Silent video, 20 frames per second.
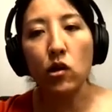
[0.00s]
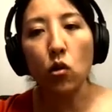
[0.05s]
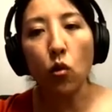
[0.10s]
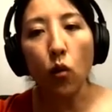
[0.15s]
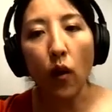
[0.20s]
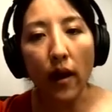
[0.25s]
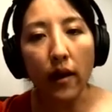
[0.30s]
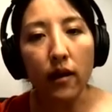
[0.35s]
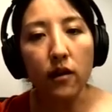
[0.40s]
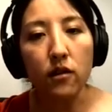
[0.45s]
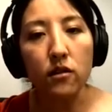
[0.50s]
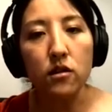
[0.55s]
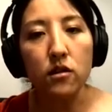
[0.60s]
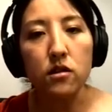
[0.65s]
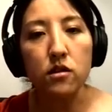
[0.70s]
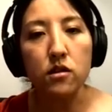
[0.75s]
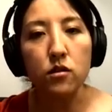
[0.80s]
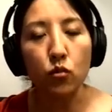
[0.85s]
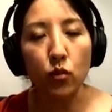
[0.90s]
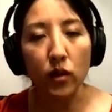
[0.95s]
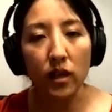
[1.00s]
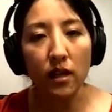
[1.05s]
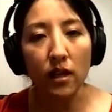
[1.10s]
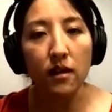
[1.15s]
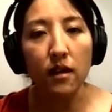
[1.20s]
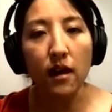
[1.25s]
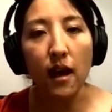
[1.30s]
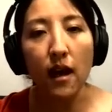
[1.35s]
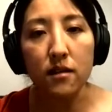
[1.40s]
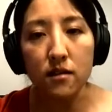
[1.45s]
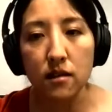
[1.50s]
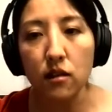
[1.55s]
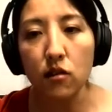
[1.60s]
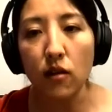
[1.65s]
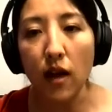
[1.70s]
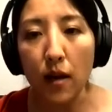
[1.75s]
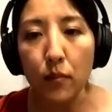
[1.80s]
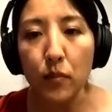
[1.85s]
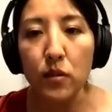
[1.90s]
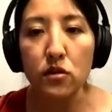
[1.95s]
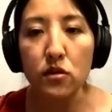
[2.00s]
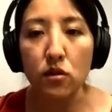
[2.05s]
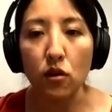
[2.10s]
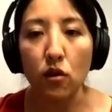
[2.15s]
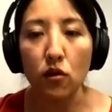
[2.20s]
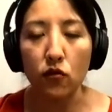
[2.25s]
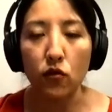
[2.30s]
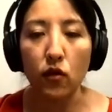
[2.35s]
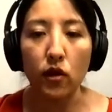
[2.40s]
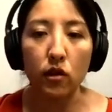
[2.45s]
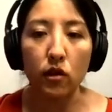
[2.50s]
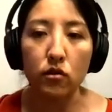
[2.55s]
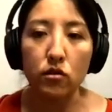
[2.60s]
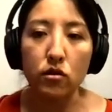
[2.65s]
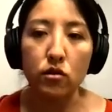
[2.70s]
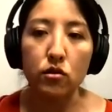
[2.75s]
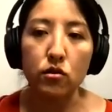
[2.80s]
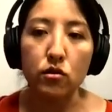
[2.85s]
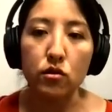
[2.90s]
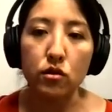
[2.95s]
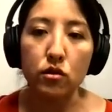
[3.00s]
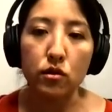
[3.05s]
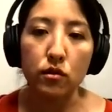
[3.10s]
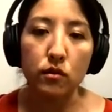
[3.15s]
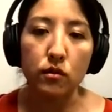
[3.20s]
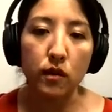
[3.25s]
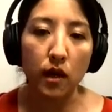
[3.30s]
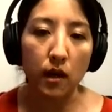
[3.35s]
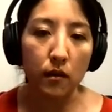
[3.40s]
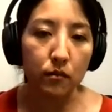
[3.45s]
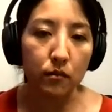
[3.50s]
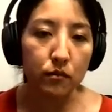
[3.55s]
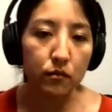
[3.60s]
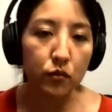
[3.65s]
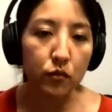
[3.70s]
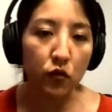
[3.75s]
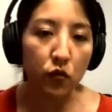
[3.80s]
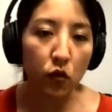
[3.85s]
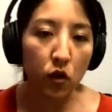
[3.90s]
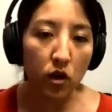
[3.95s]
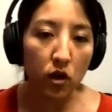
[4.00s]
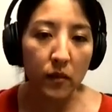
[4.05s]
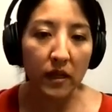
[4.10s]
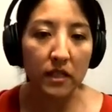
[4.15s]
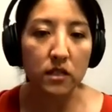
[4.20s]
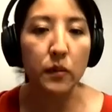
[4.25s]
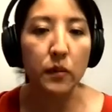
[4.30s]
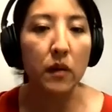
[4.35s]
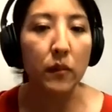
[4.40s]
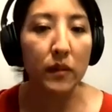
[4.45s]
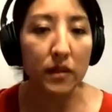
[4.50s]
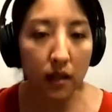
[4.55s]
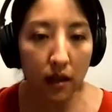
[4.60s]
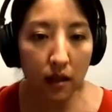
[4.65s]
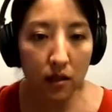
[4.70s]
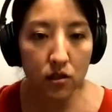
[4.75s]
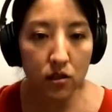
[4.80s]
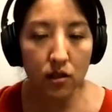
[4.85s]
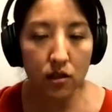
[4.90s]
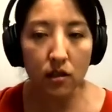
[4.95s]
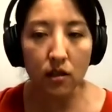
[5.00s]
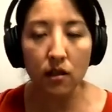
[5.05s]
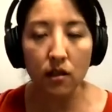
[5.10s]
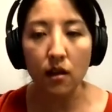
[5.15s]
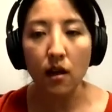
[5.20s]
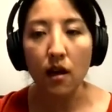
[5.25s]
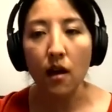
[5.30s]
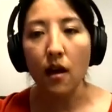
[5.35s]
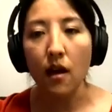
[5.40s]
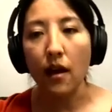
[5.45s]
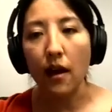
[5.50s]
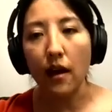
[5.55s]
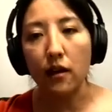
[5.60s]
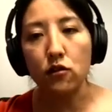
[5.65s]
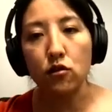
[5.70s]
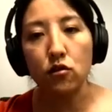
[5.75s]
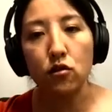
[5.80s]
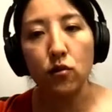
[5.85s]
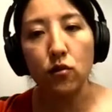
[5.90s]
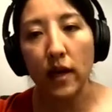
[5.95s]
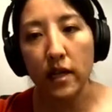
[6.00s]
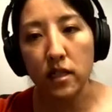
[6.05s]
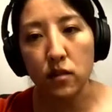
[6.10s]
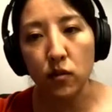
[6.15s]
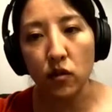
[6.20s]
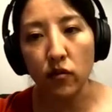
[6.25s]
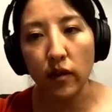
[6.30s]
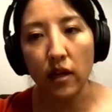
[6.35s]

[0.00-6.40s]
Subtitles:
that requires within a single episode for you to perform experimentation and to do